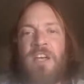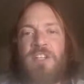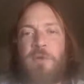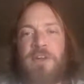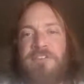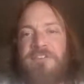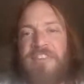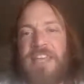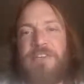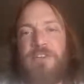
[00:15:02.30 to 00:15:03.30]
sort of
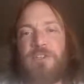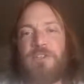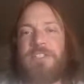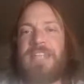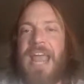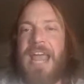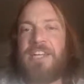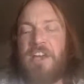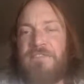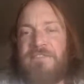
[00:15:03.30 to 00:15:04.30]
figures and
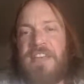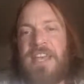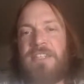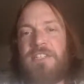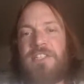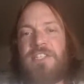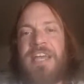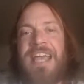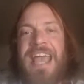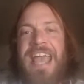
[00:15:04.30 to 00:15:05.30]
events
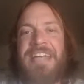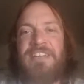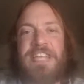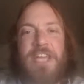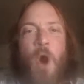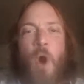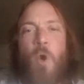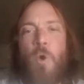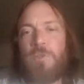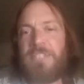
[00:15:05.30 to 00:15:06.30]
in the
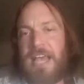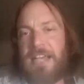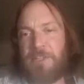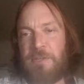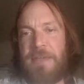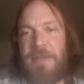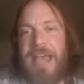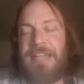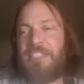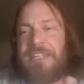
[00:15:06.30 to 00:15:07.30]
Old Testament
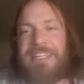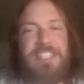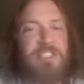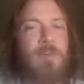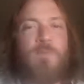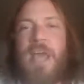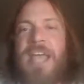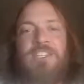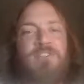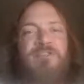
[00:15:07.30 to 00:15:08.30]
as in some
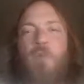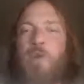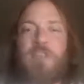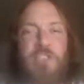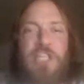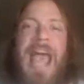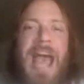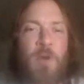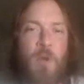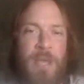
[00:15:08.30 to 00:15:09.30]
ways
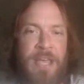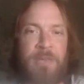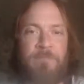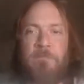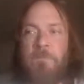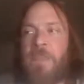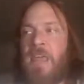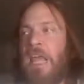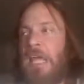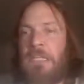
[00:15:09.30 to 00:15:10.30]
foreshadowing
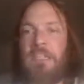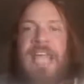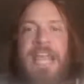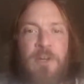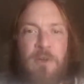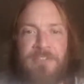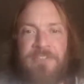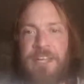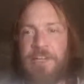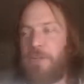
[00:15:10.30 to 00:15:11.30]
later
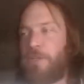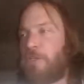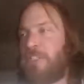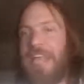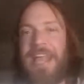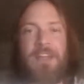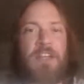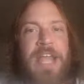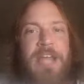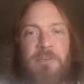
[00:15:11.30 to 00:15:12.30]
figures and
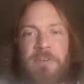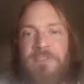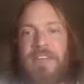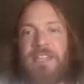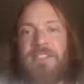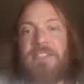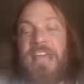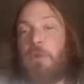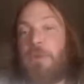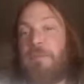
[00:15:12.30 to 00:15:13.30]
later events
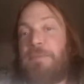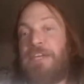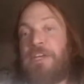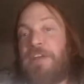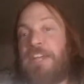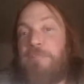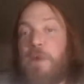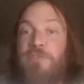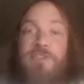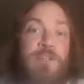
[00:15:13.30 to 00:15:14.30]
that would appear in
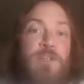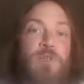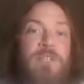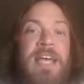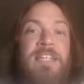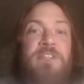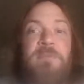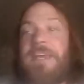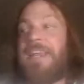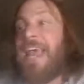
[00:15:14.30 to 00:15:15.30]
both the New
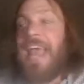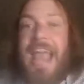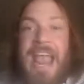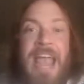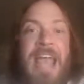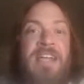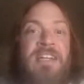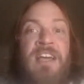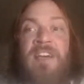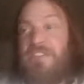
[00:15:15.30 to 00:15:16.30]
Testament
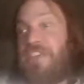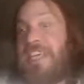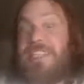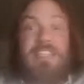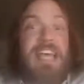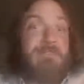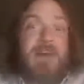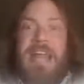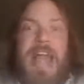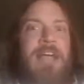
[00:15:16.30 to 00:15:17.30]
and things that
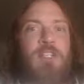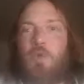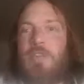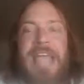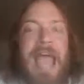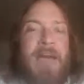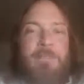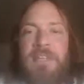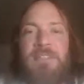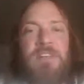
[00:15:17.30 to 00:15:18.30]
might actually
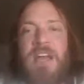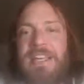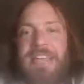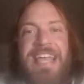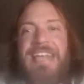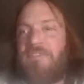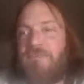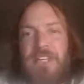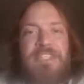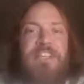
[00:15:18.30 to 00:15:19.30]
happen like in
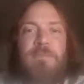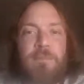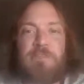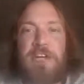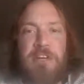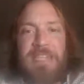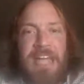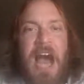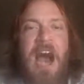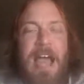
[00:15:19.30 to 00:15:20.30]
contemporary
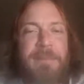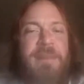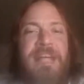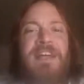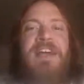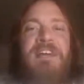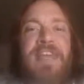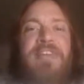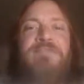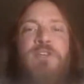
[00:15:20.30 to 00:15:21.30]
time. Like
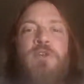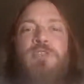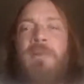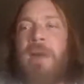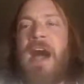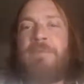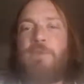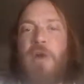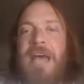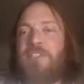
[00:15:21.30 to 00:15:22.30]
they viewed the
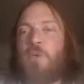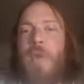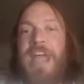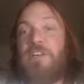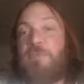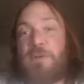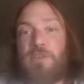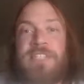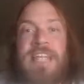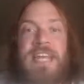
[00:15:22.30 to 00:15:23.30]
Bible as a way to
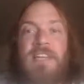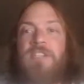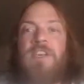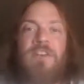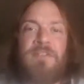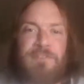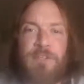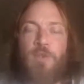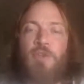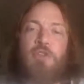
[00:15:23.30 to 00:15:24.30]
predict
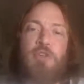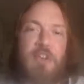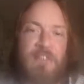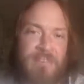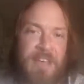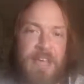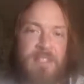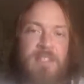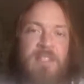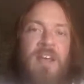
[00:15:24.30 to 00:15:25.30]
future
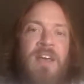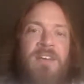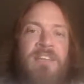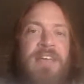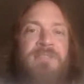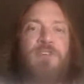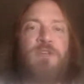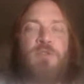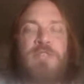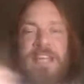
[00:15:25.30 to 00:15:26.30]
events. They
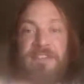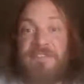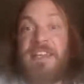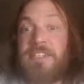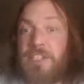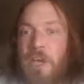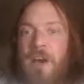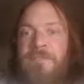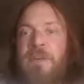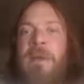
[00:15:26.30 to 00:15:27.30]
viewed the events
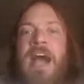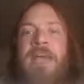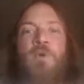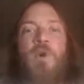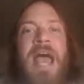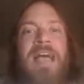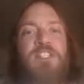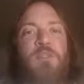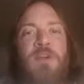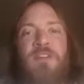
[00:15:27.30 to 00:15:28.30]
of the Bible as
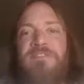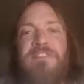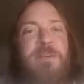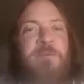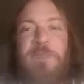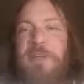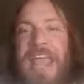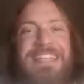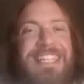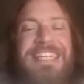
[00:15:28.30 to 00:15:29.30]
sort of
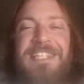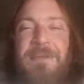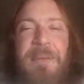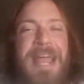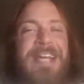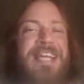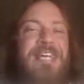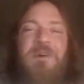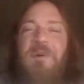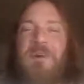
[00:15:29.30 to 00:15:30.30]

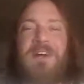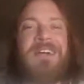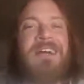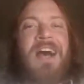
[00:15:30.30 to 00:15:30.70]
anticipating or